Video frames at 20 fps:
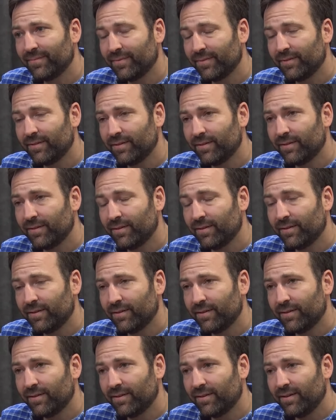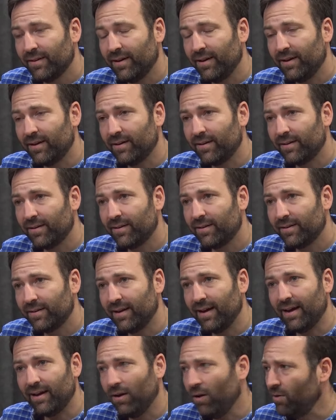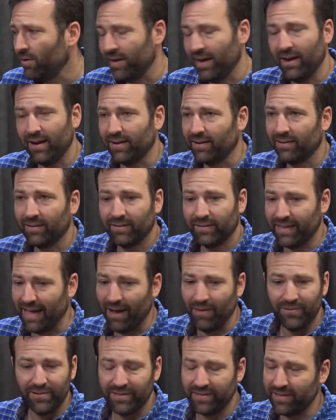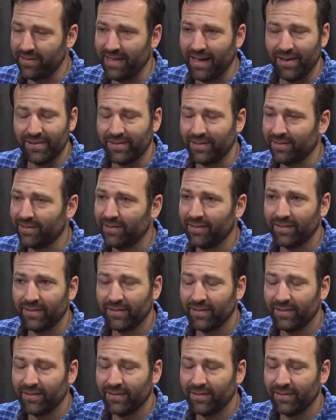God, thousands. Yeah. yeah. Oh yeah, thousands and thousands.